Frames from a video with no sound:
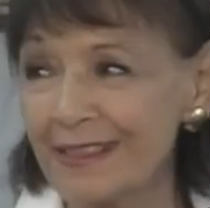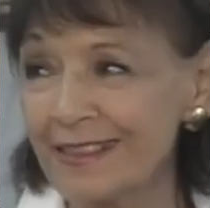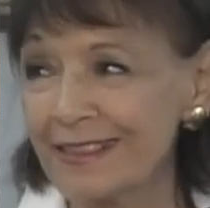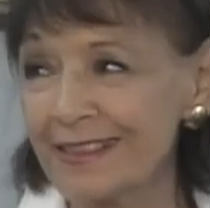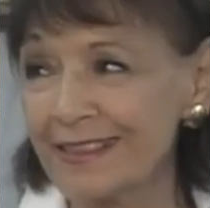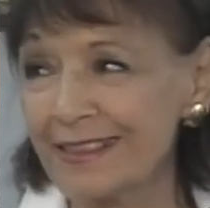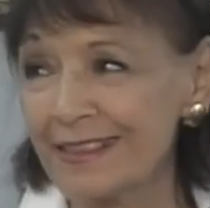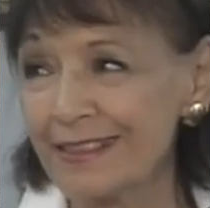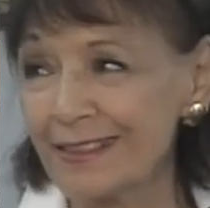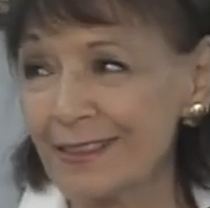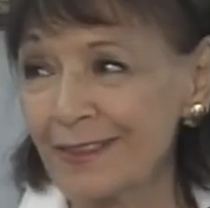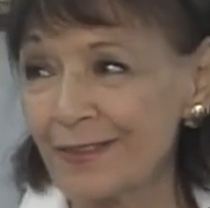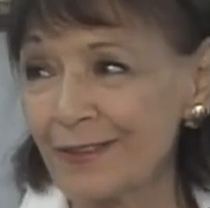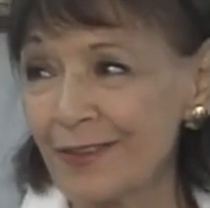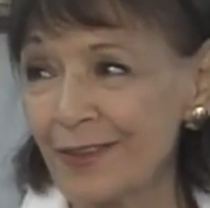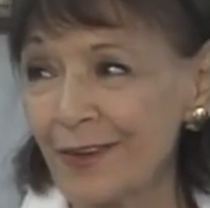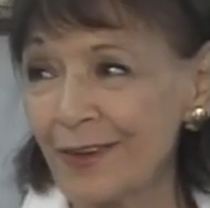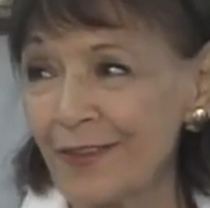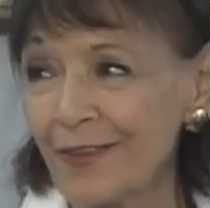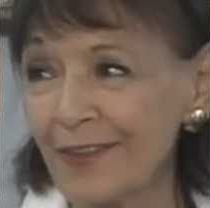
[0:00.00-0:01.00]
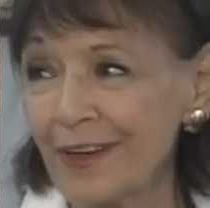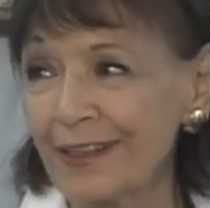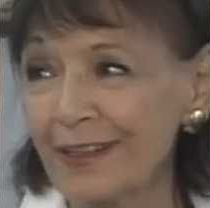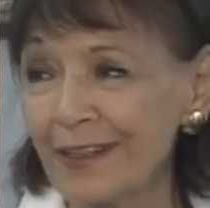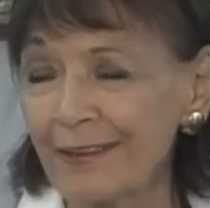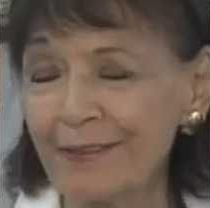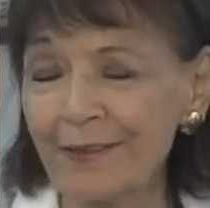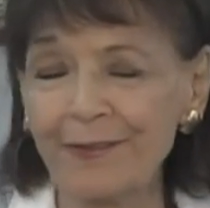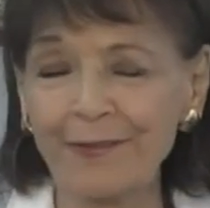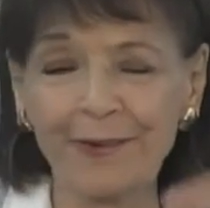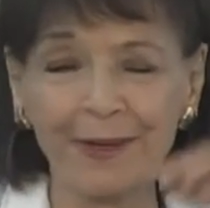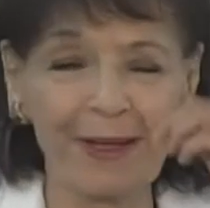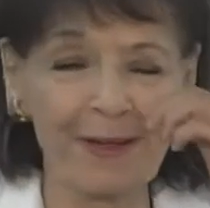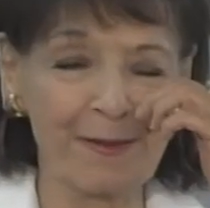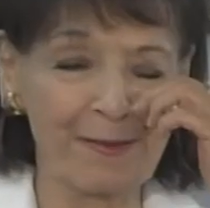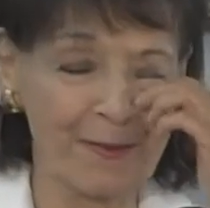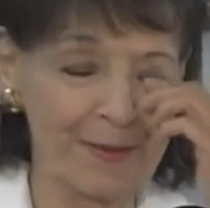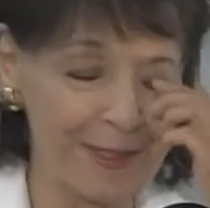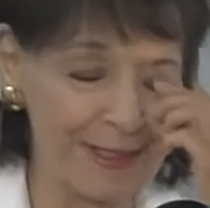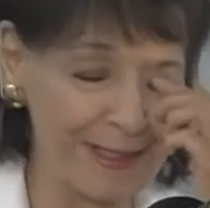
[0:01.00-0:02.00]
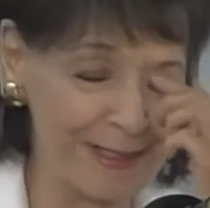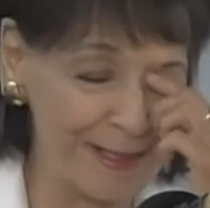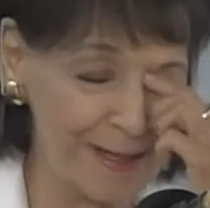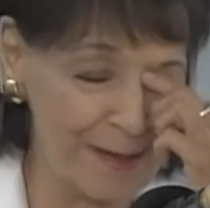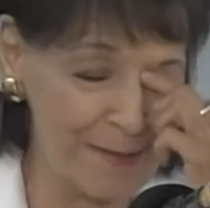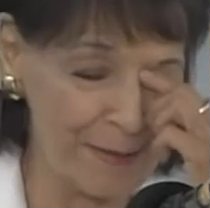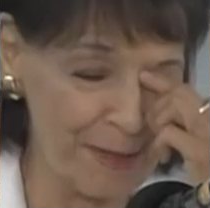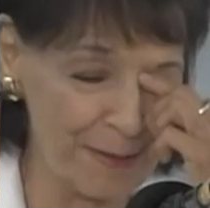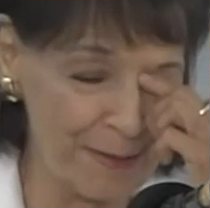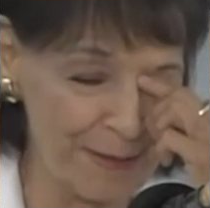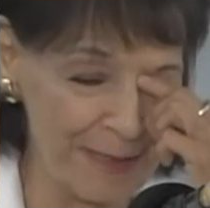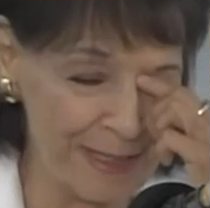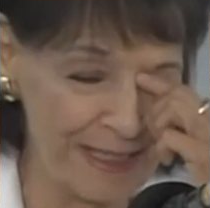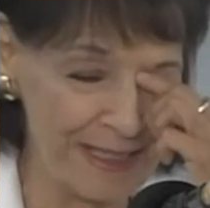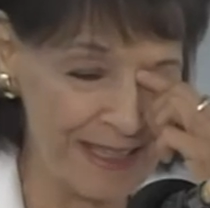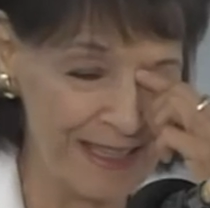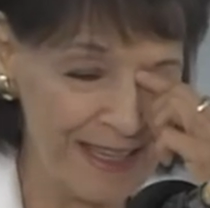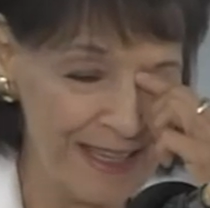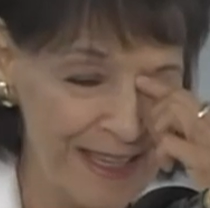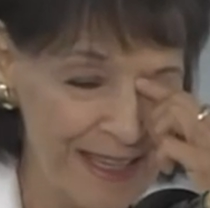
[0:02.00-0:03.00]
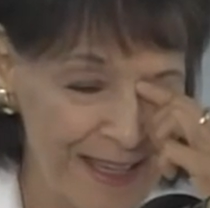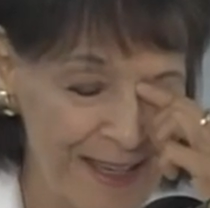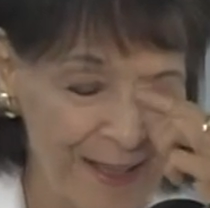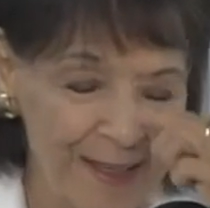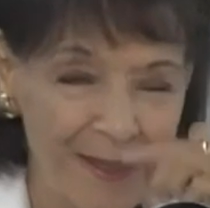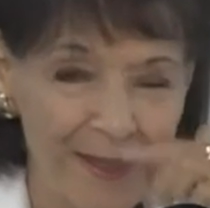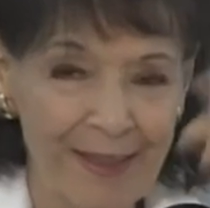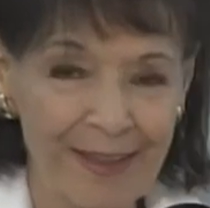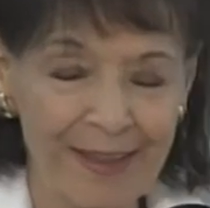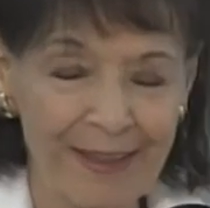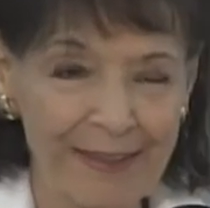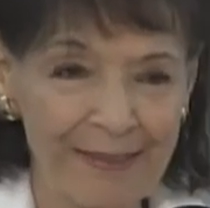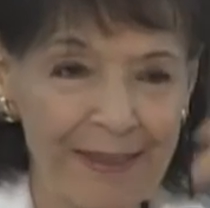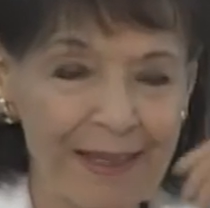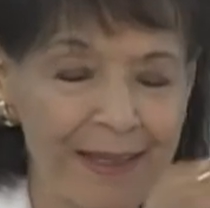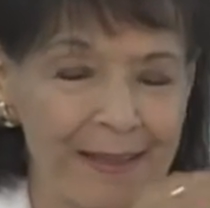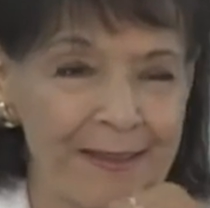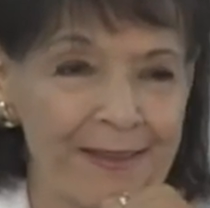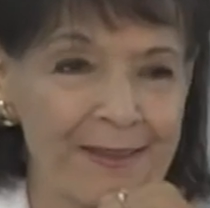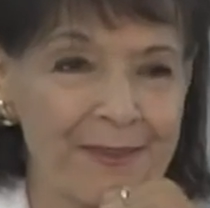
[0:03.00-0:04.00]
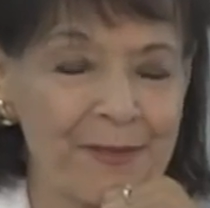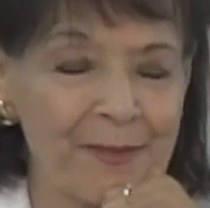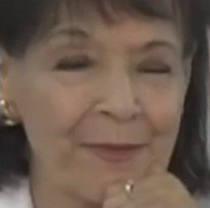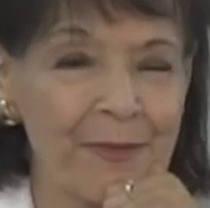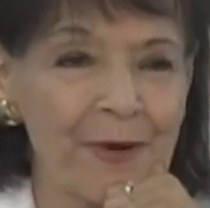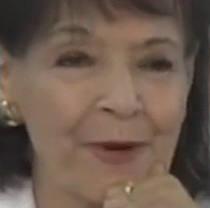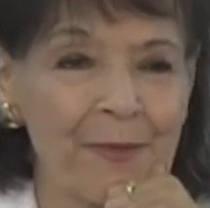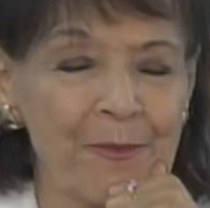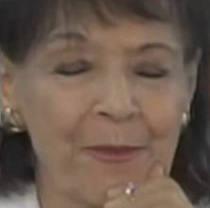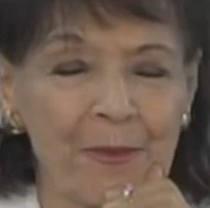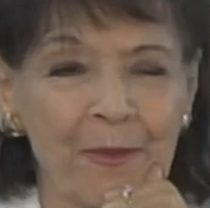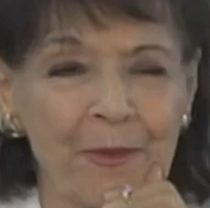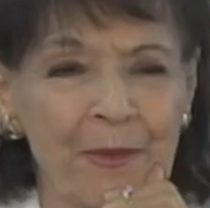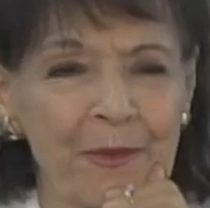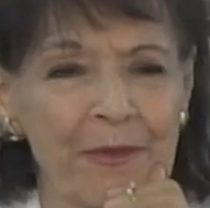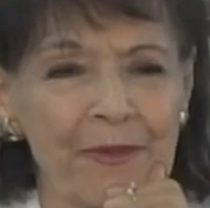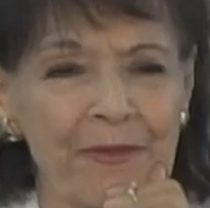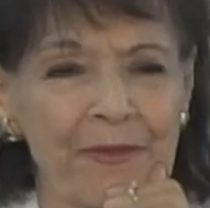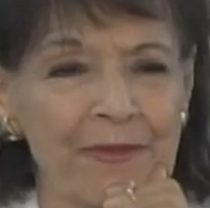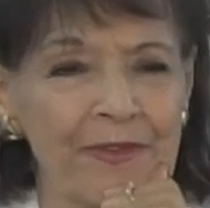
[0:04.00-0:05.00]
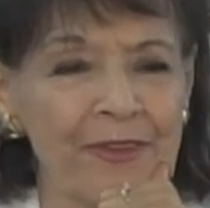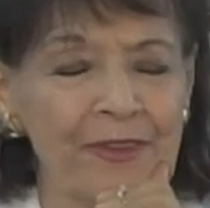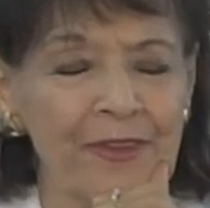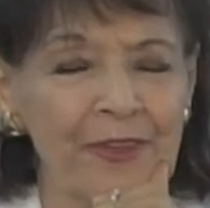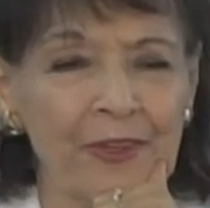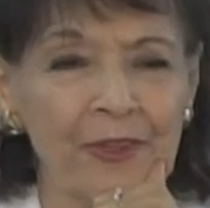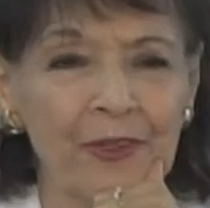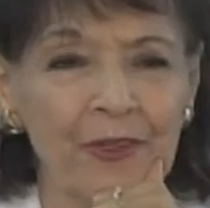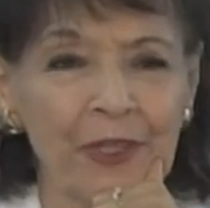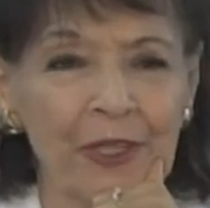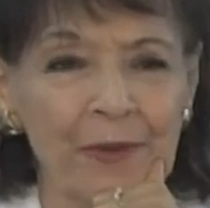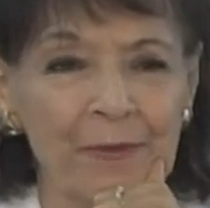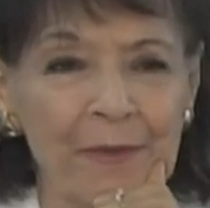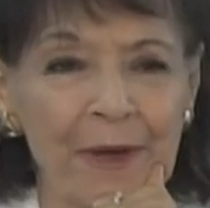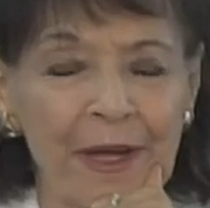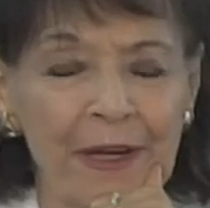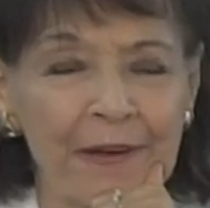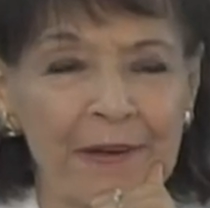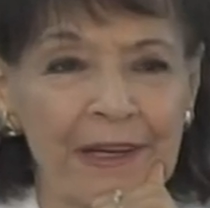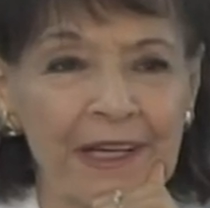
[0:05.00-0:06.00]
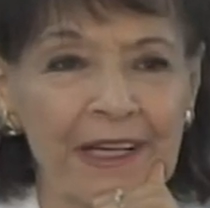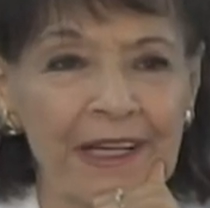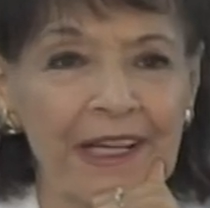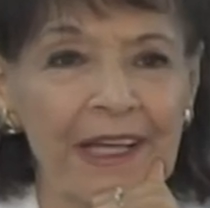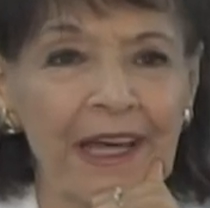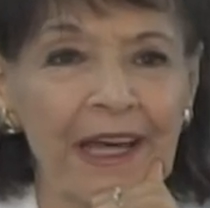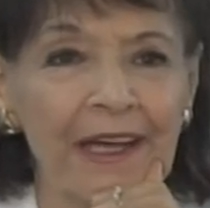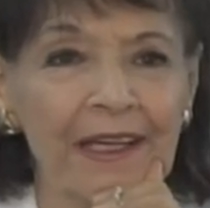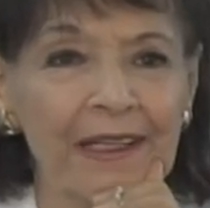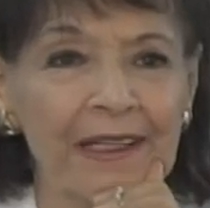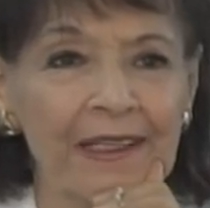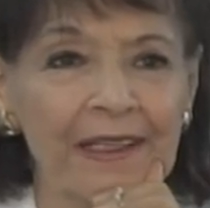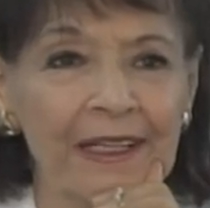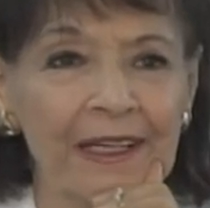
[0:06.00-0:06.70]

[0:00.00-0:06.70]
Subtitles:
is. It's growth. I never forget one time I was living in this apartment. We were newly married, and